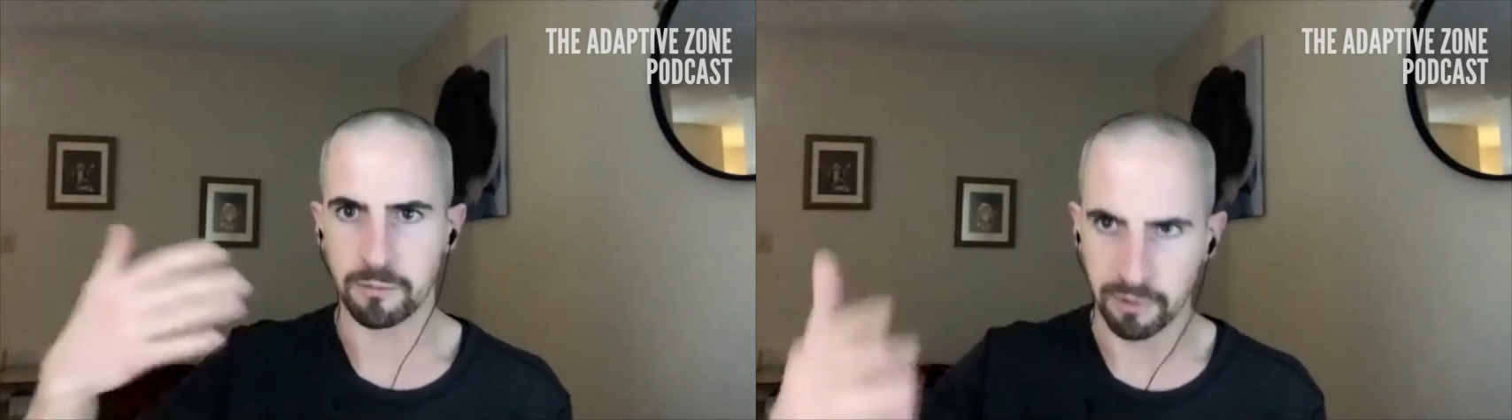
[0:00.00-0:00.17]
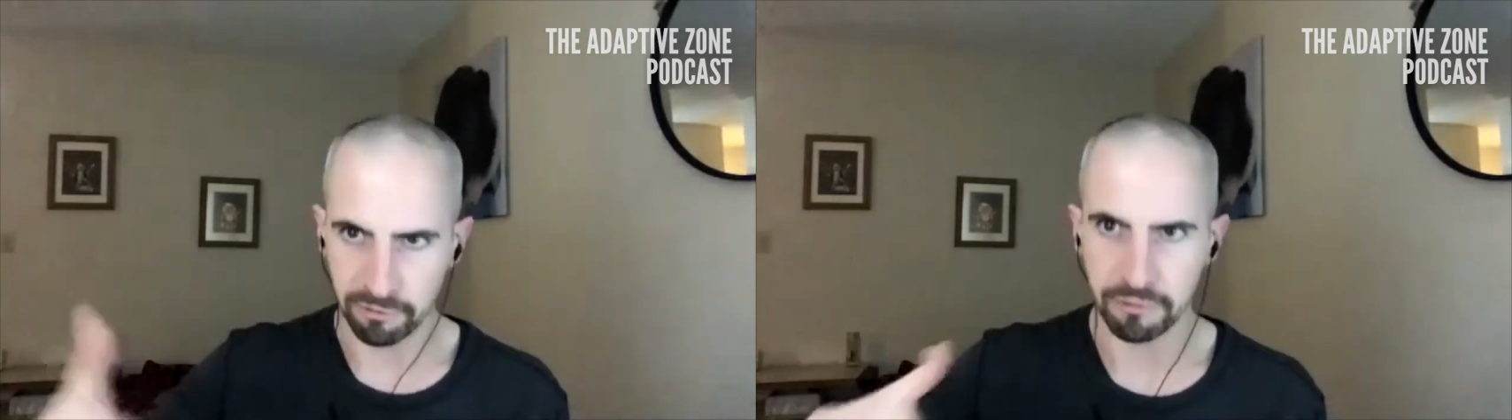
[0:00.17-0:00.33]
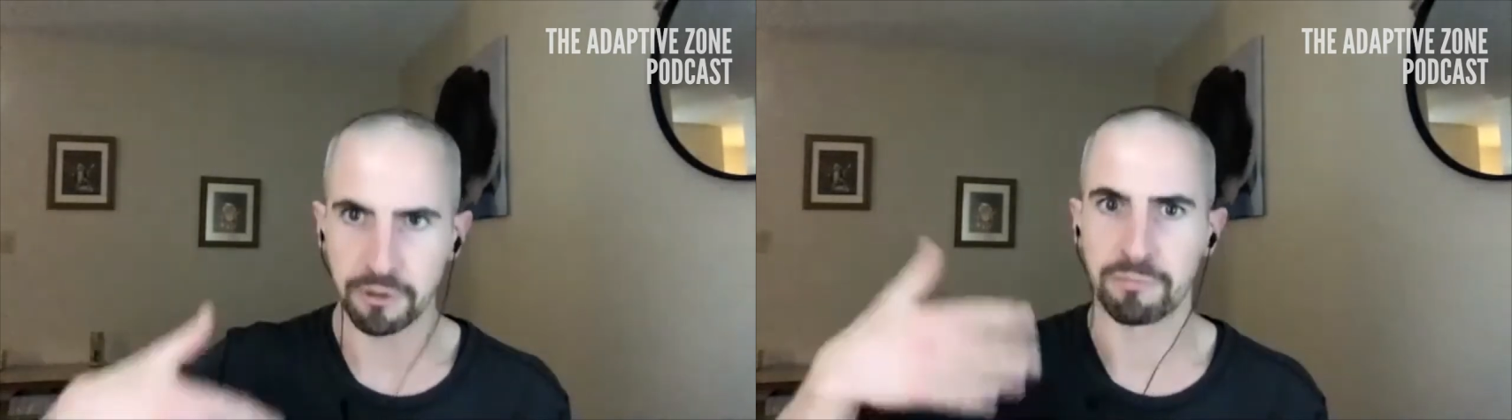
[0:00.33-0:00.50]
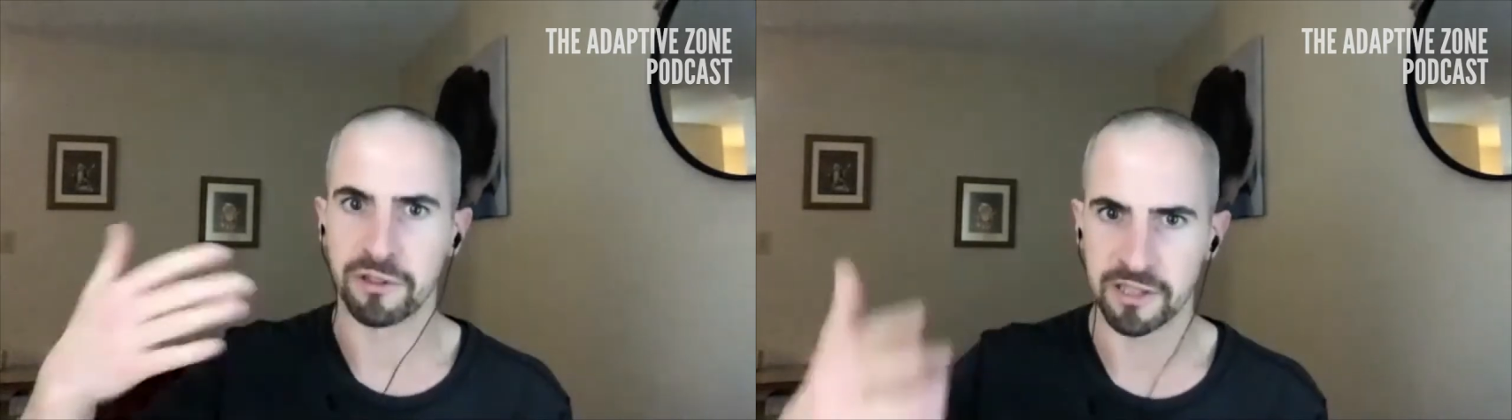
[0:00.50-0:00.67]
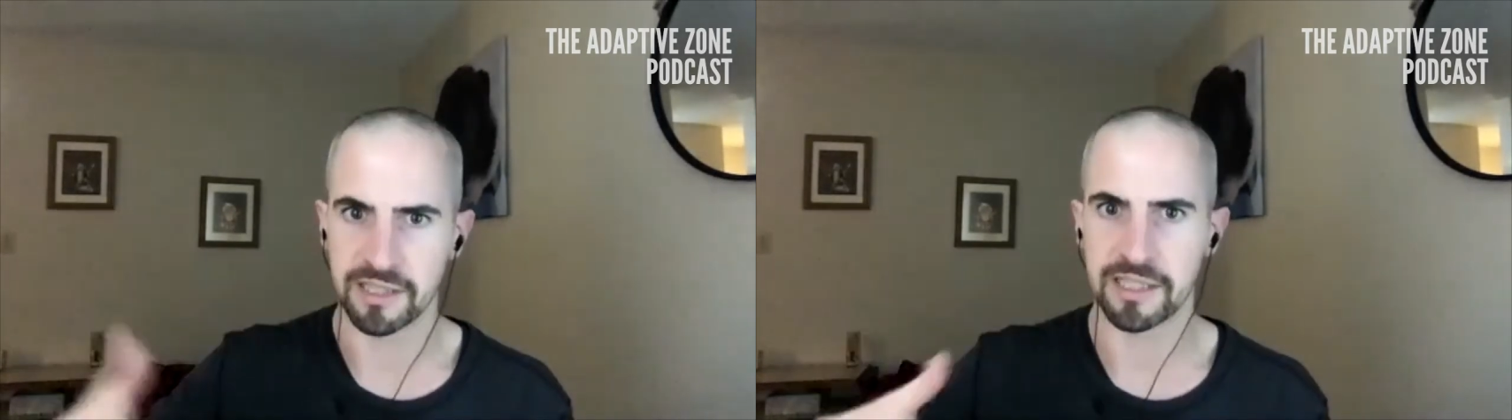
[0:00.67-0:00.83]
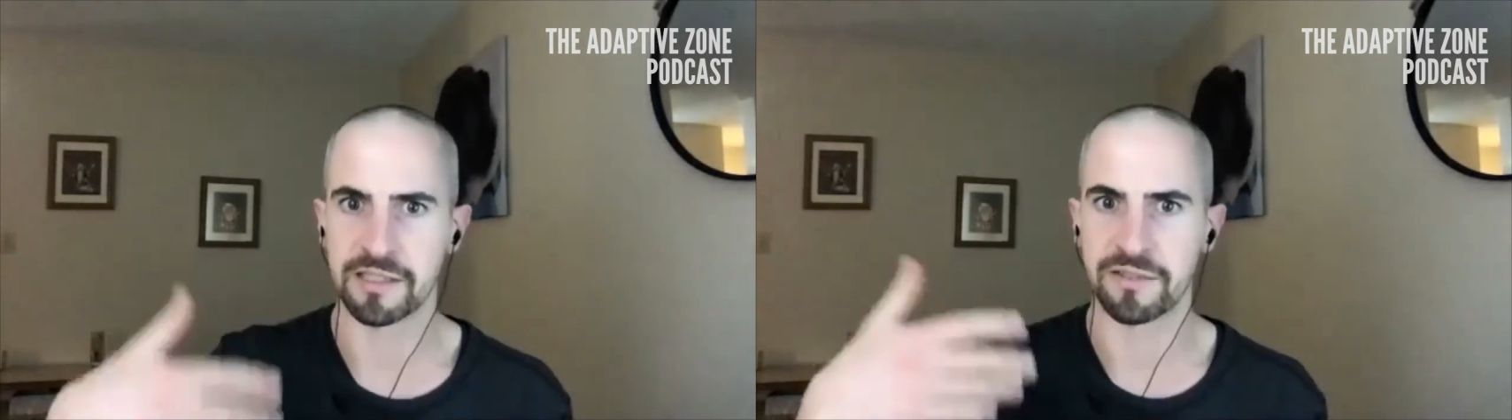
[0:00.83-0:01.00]
through a
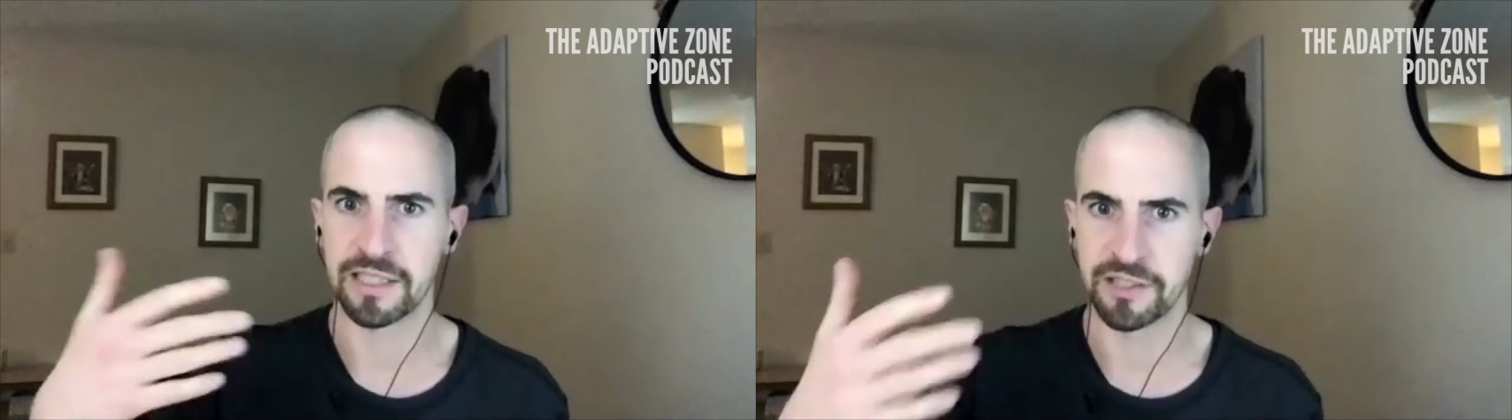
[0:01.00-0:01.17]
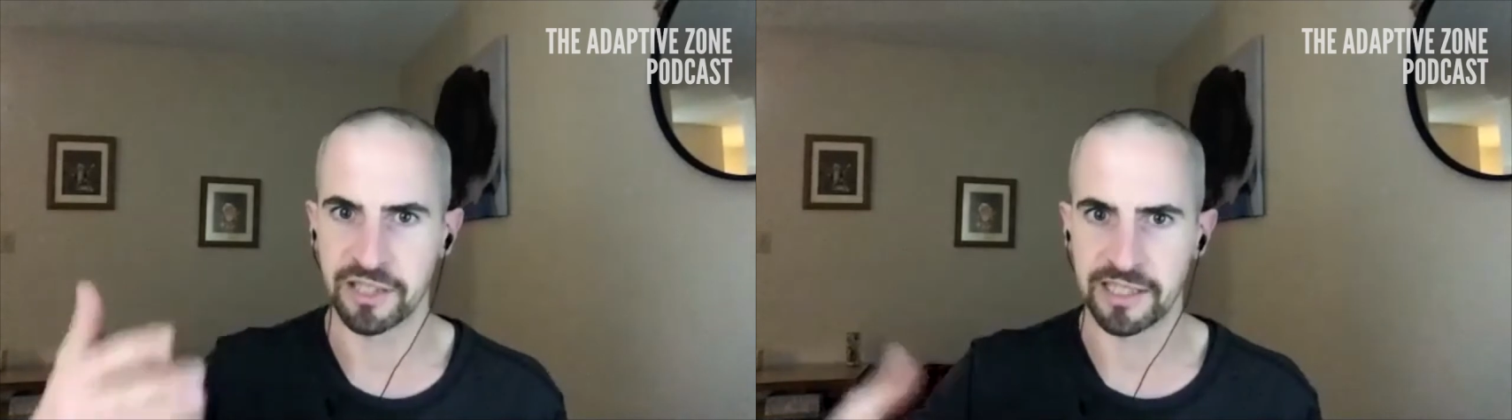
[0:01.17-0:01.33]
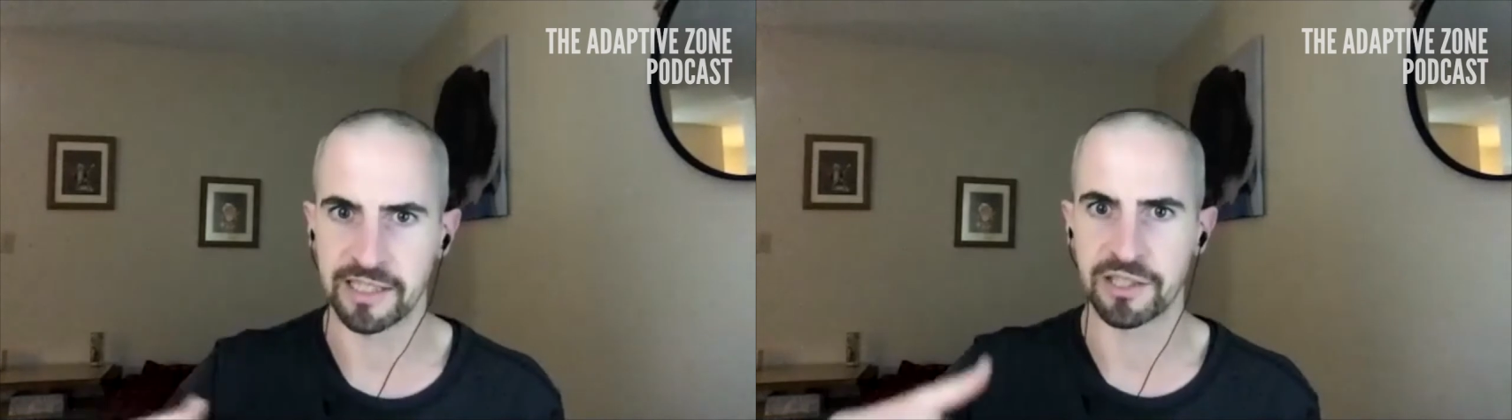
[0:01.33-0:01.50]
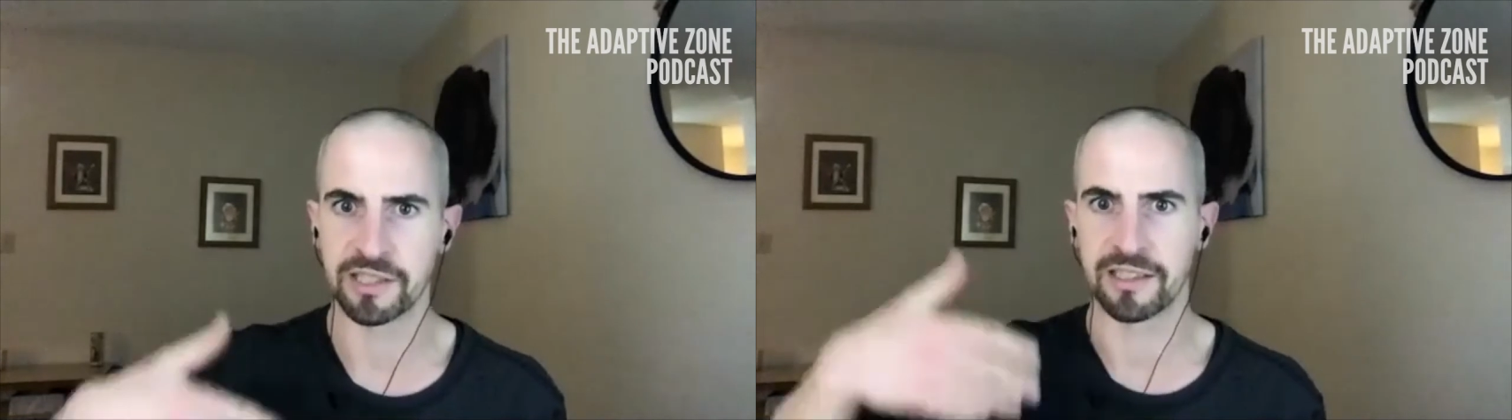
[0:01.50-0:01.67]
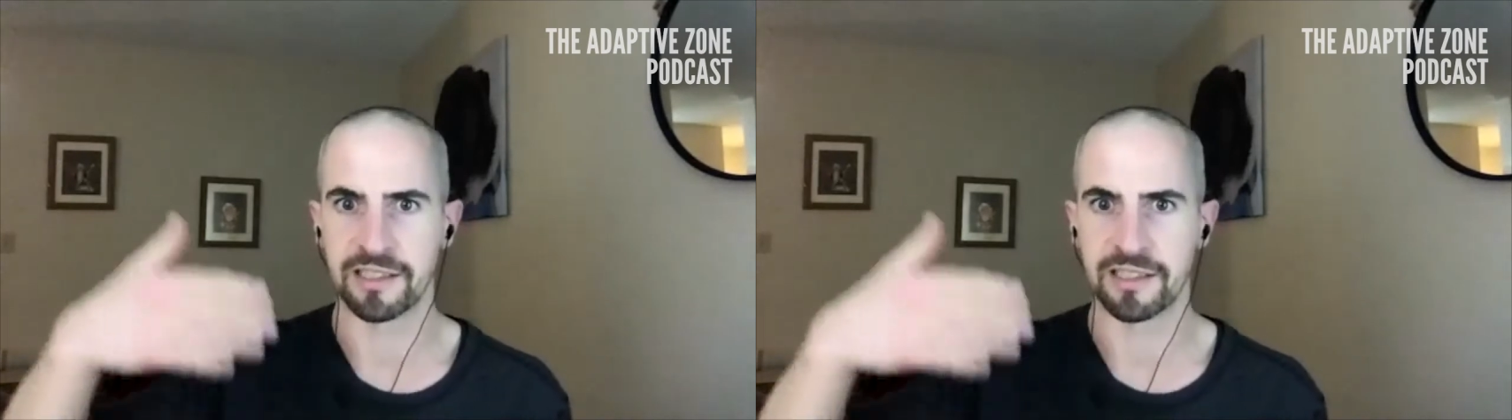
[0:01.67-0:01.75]
process of education